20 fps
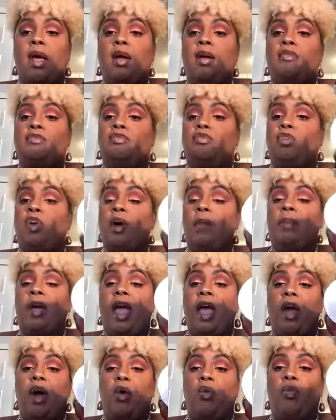rub
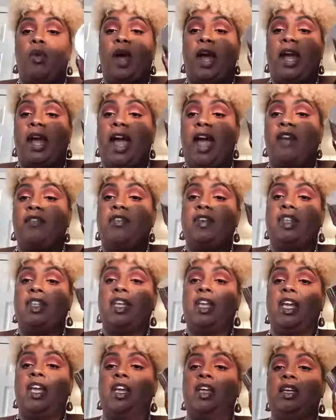away
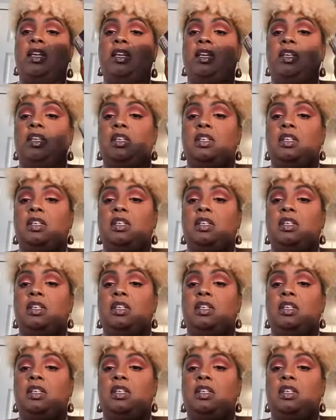everything,